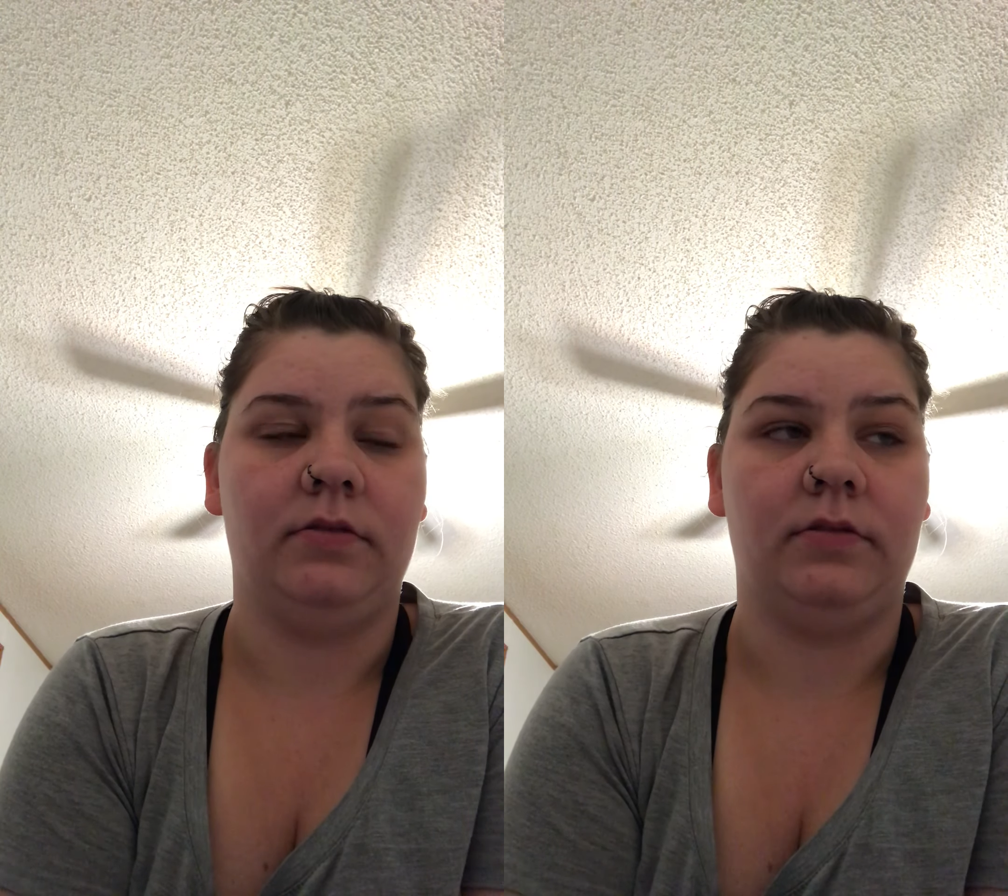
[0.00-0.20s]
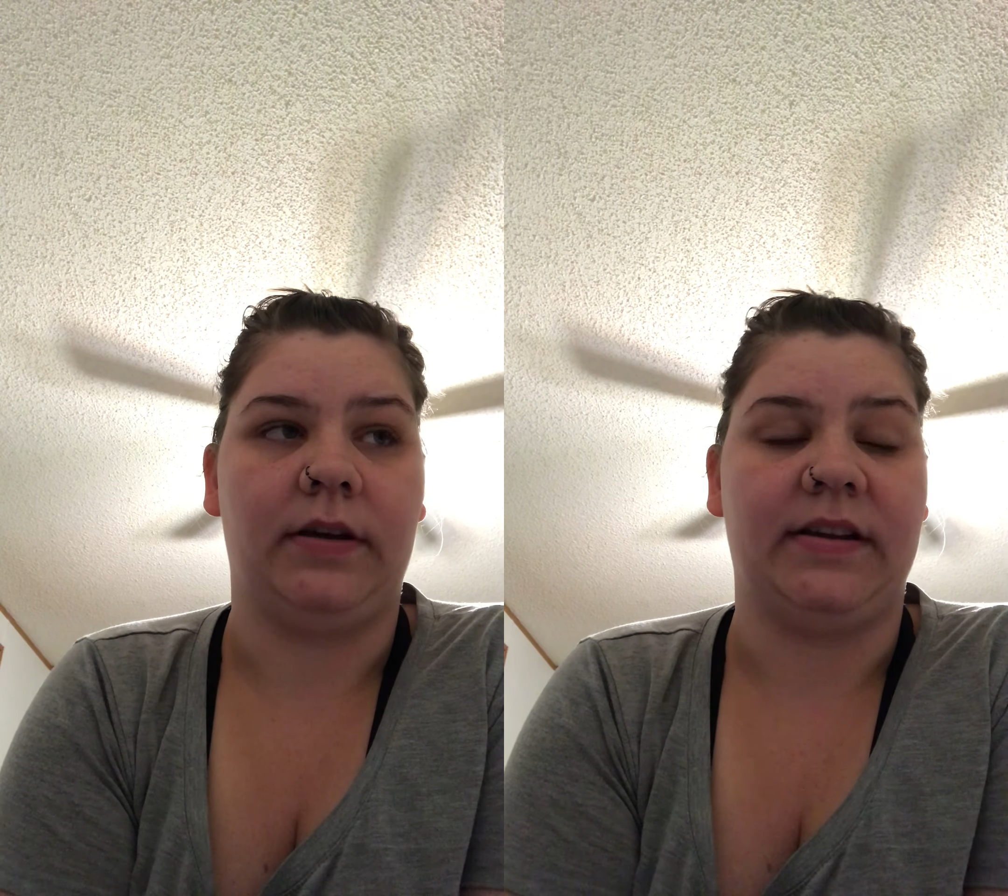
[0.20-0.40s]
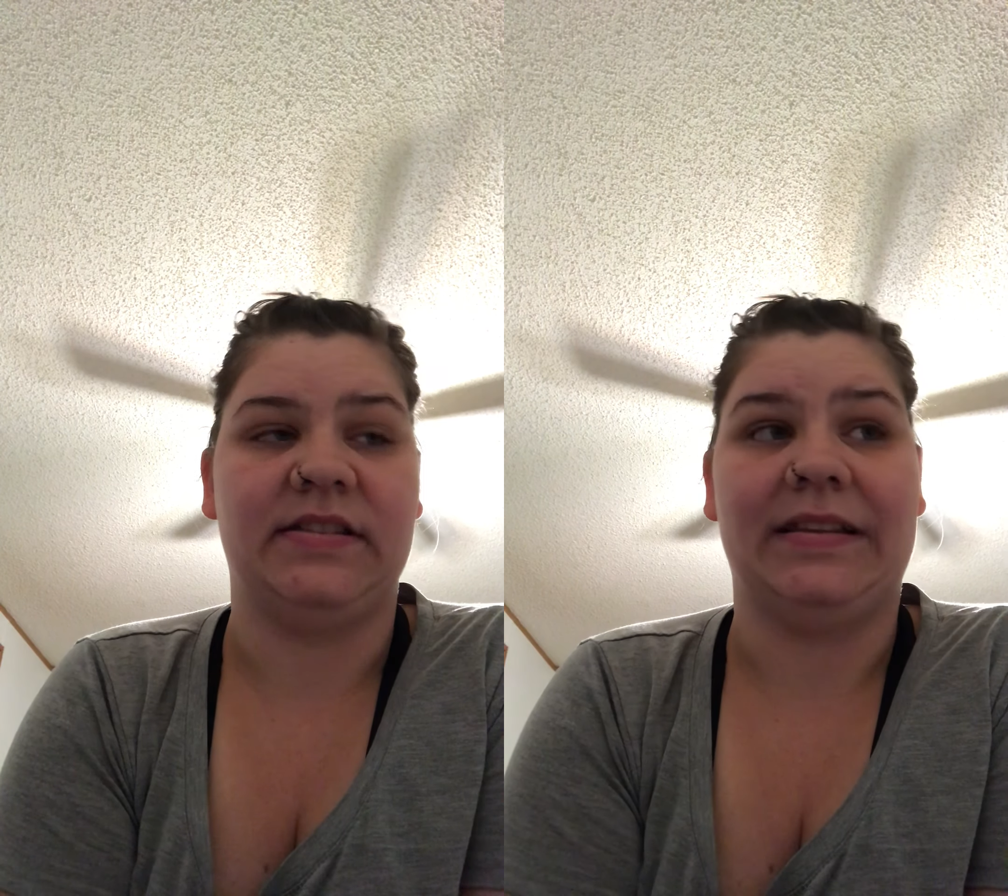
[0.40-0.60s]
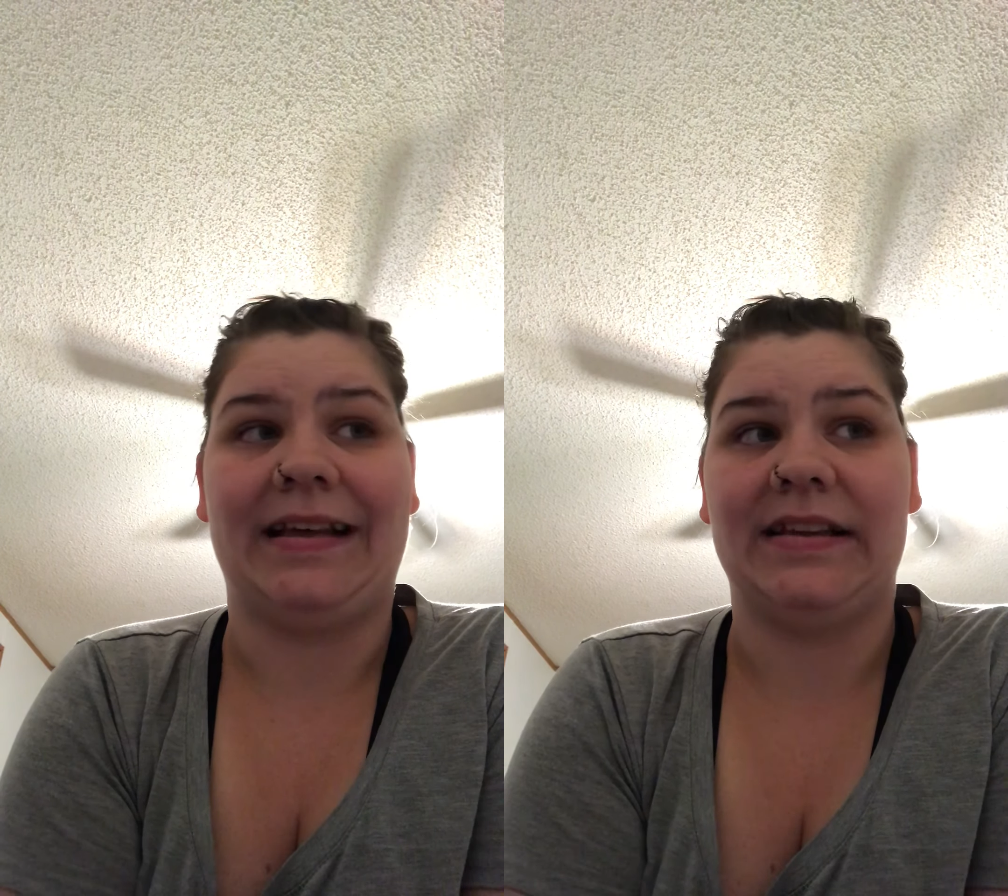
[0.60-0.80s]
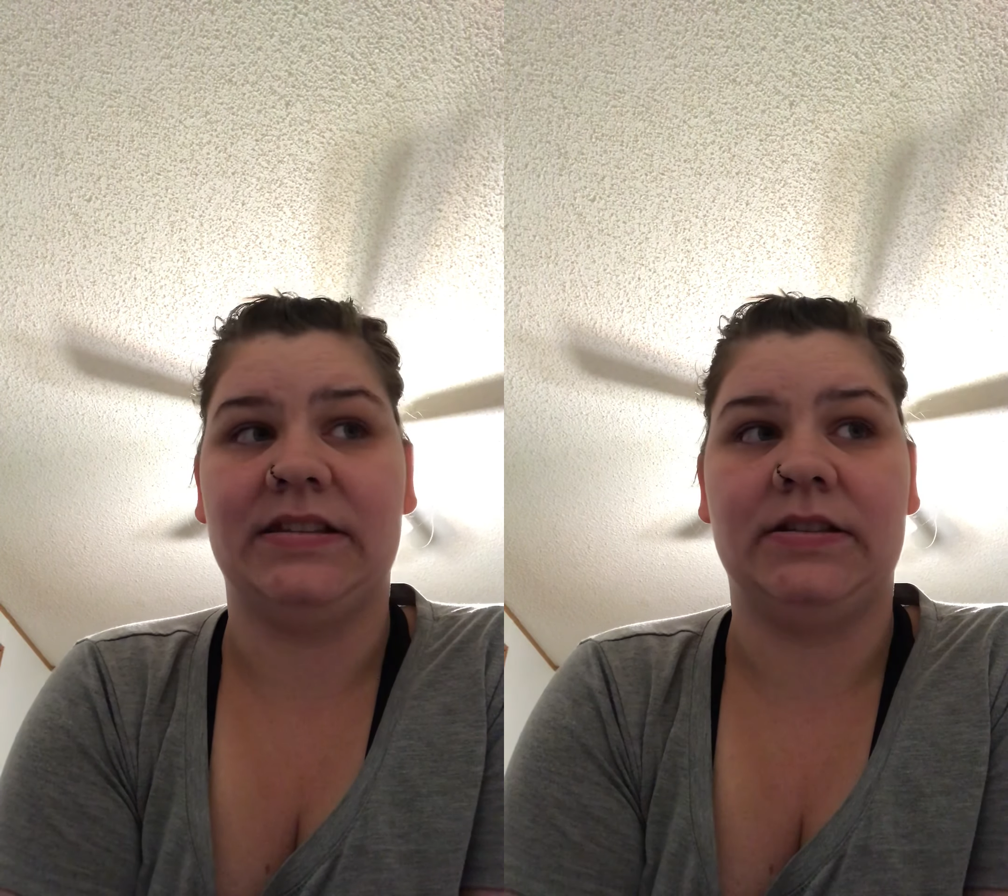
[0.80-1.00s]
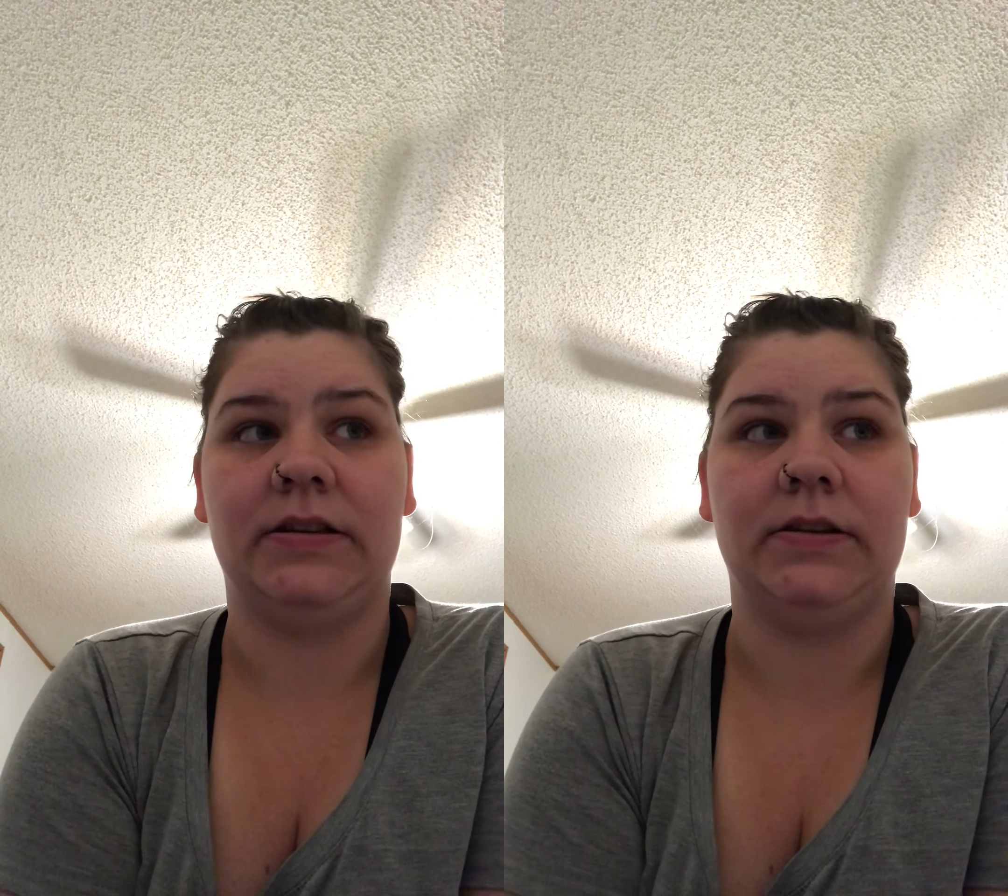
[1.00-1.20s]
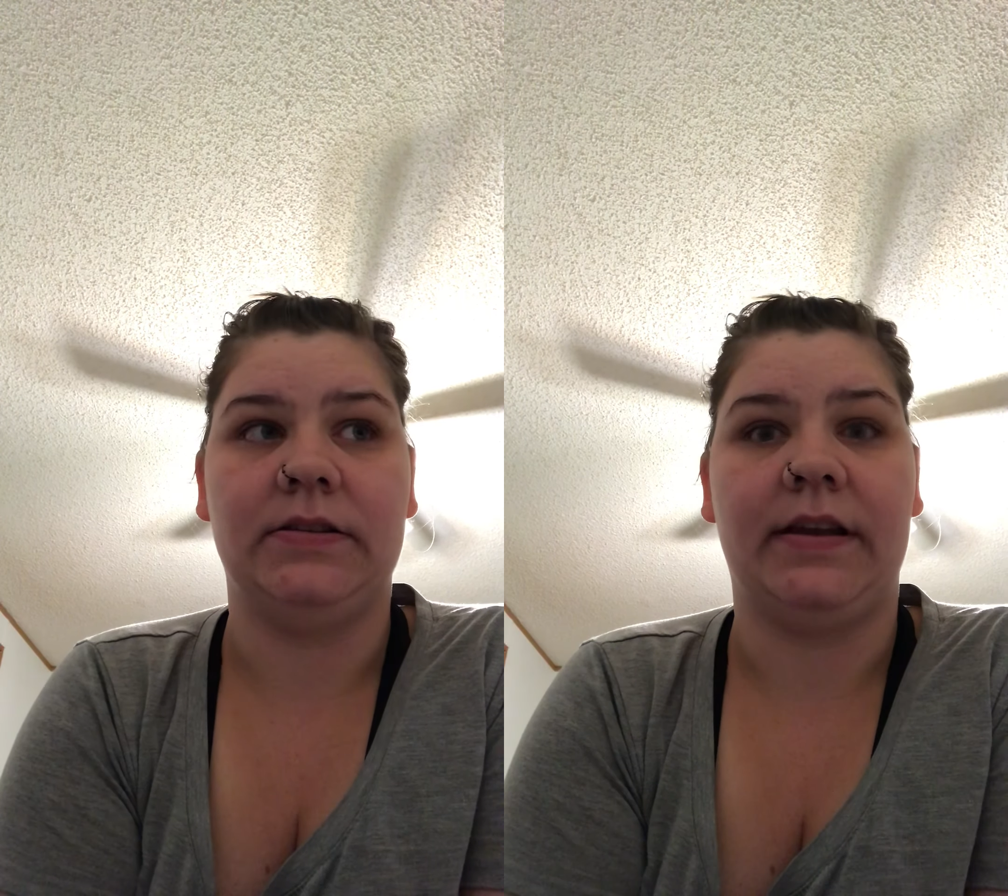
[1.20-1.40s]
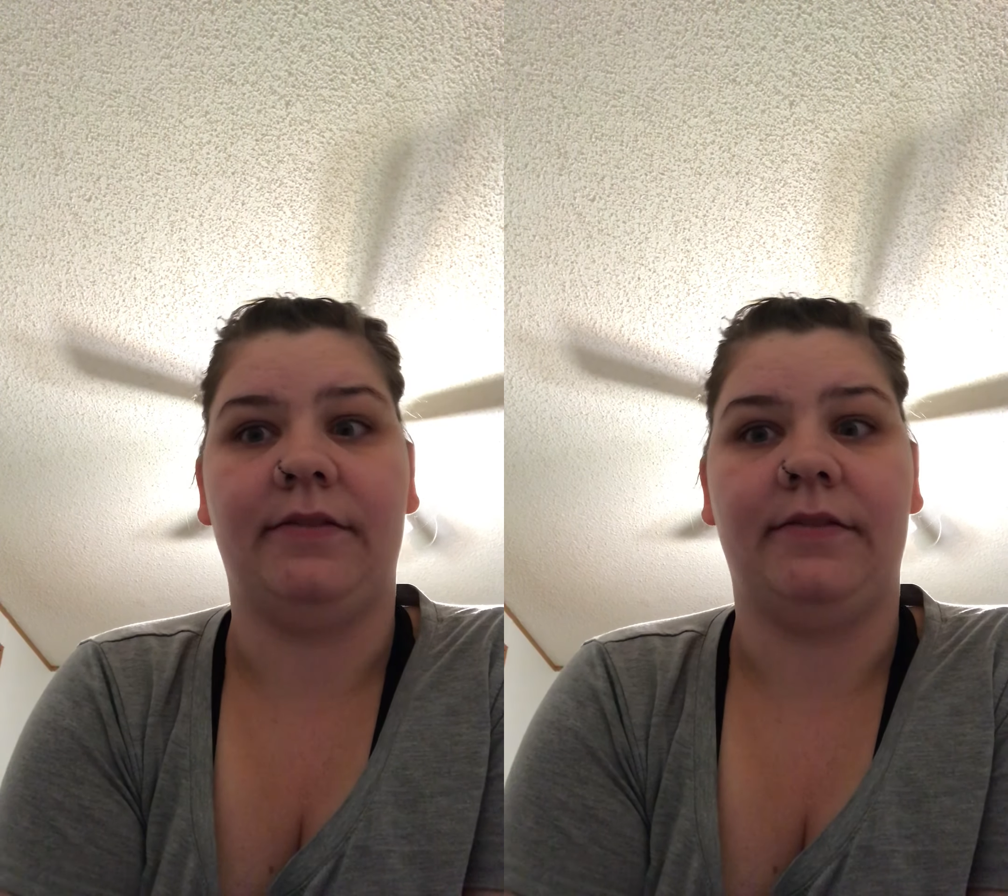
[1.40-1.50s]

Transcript: I guess the last day